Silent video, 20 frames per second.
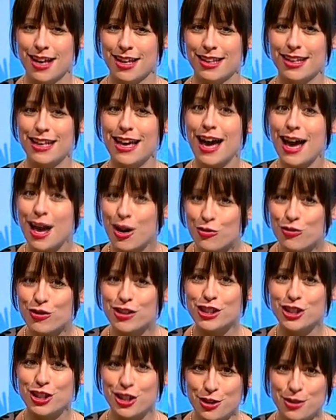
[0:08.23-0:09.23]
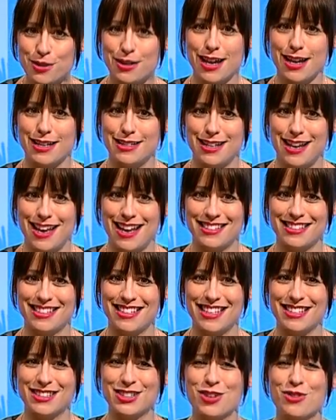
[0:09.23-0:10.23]
The average UK desk
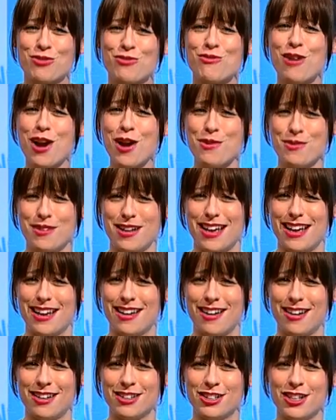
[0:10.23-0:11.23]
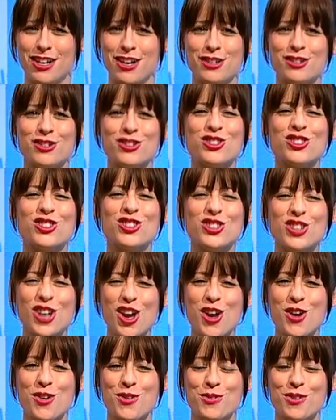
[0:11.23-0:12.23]
is groaning under a
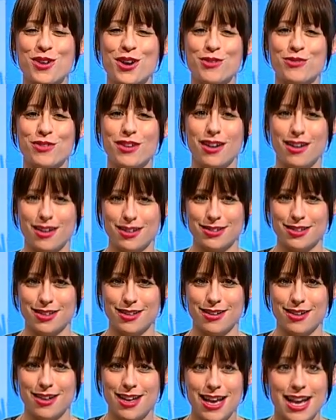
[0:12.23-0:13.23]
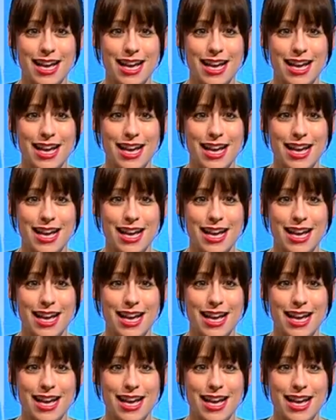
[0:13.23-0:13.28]
stone of clutter.